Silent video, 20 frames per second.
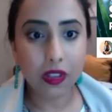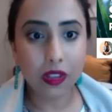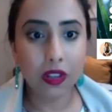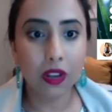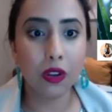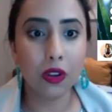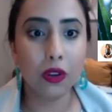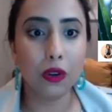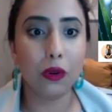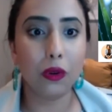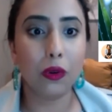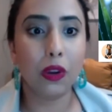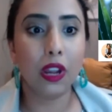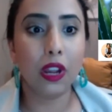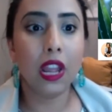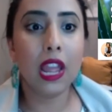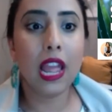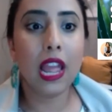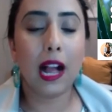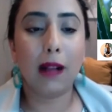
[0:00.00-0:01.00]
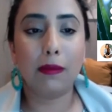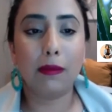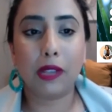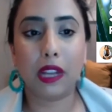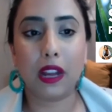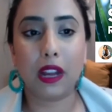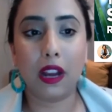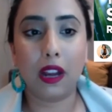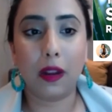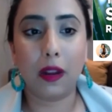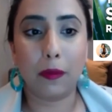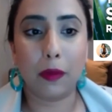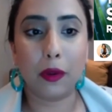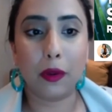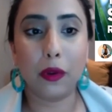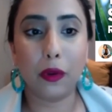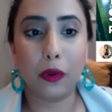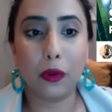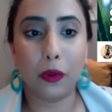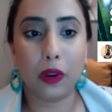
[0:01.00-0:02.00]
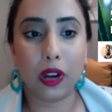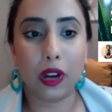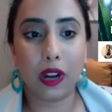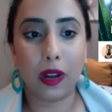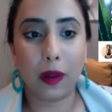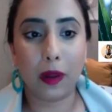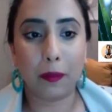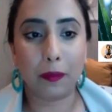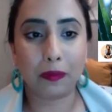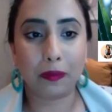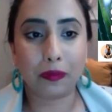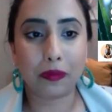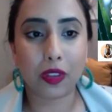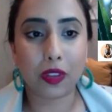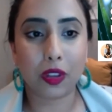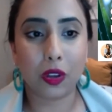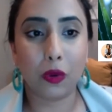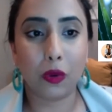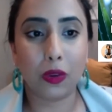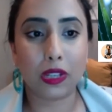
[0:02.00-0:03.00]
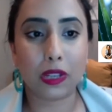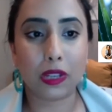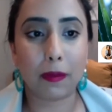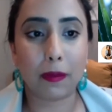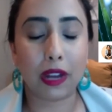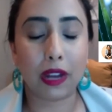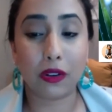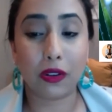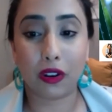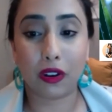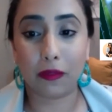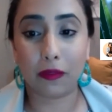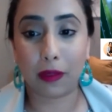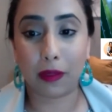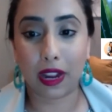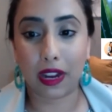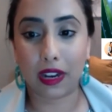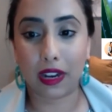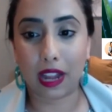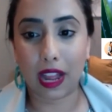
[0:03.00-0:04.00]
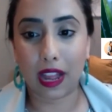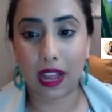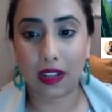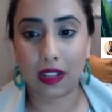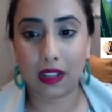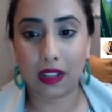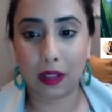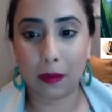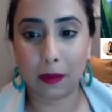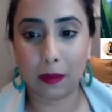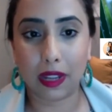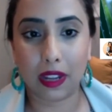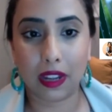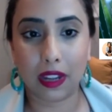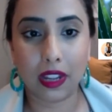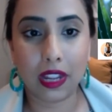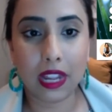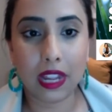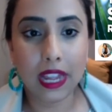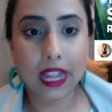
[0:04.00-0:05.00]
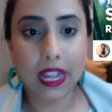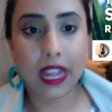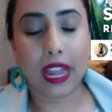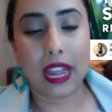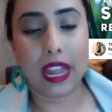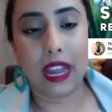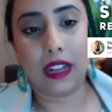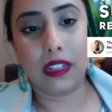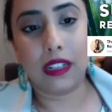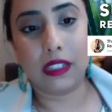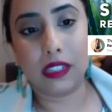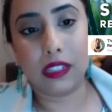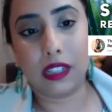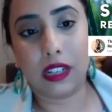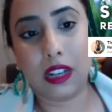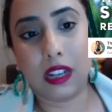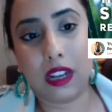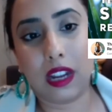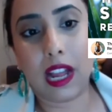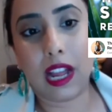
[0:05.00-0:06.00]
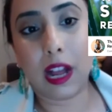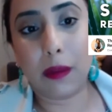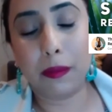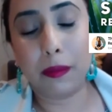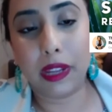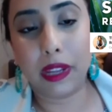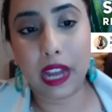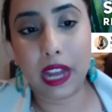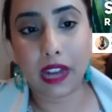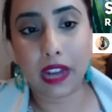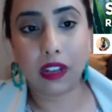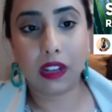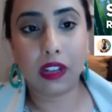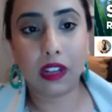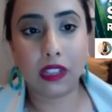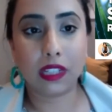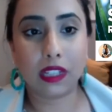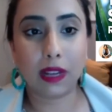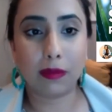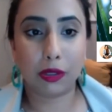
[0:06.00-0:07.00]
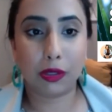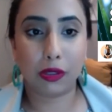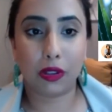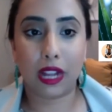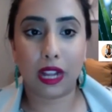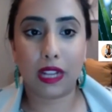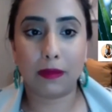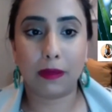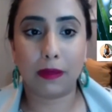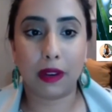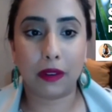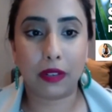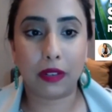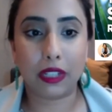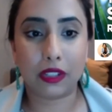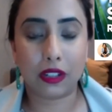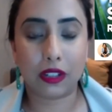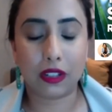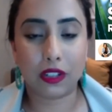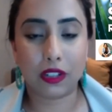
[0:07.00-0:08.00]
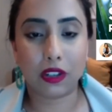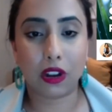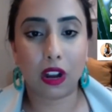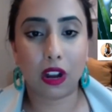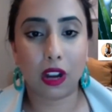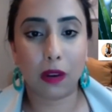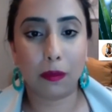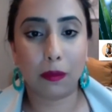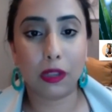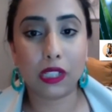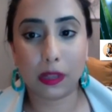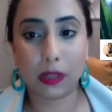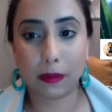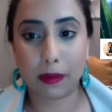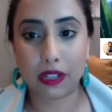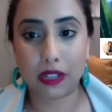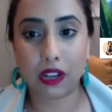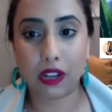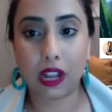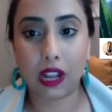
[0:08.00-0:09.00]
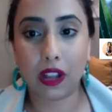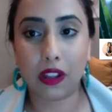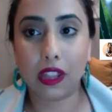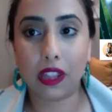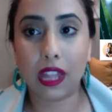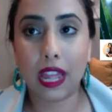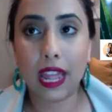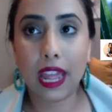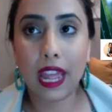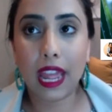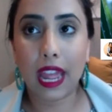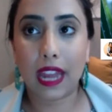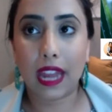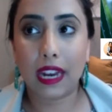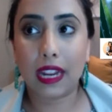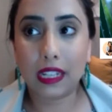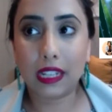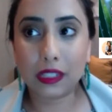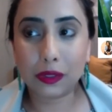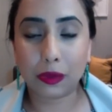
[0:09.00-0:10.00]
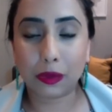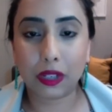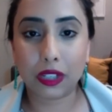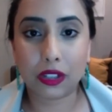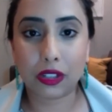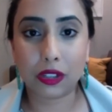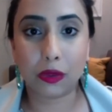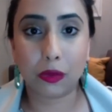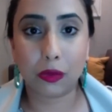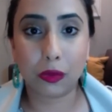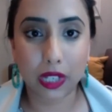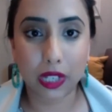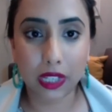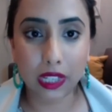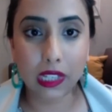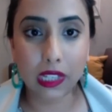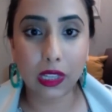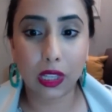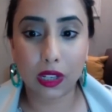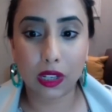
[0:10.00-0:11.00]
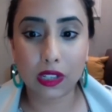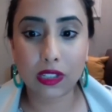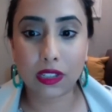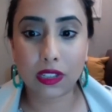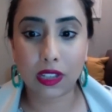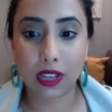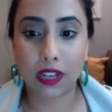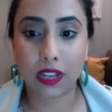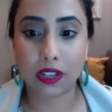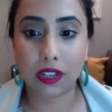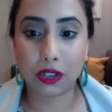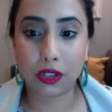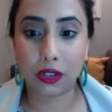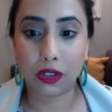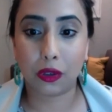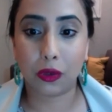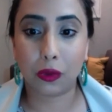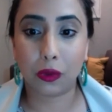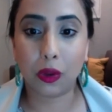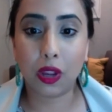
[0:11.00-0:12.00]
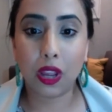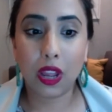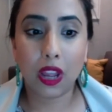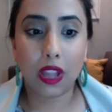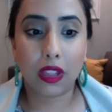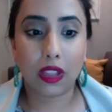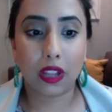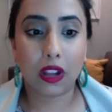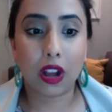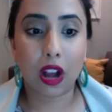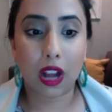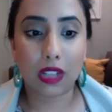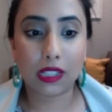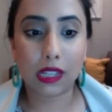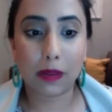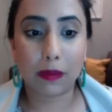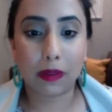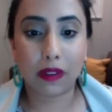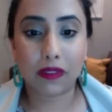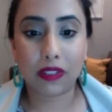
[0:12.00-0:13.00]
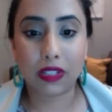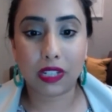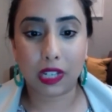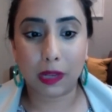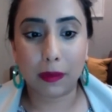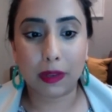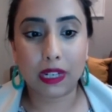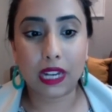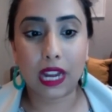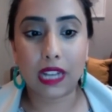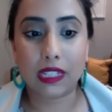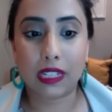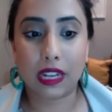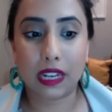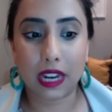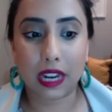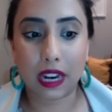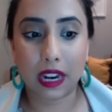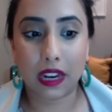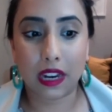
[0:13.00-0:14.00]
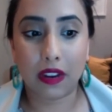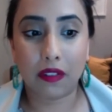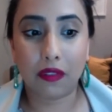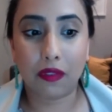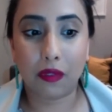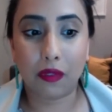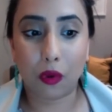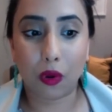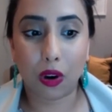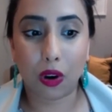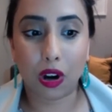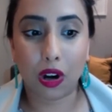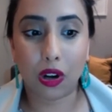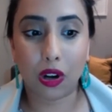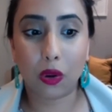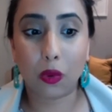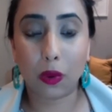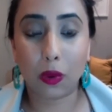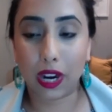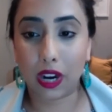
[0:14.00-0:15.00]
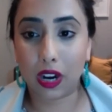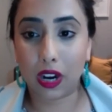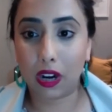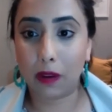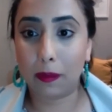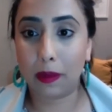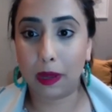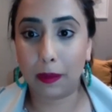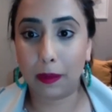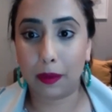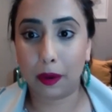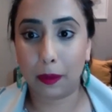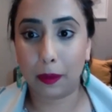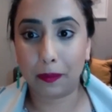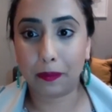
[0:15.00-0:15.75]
who helped, um, who, um, who was a mentor of mine at Columbia and helped me kind of conceptualize my research on Muslim mental health. And his research really looks into the concept of stigmatized identity for queer people.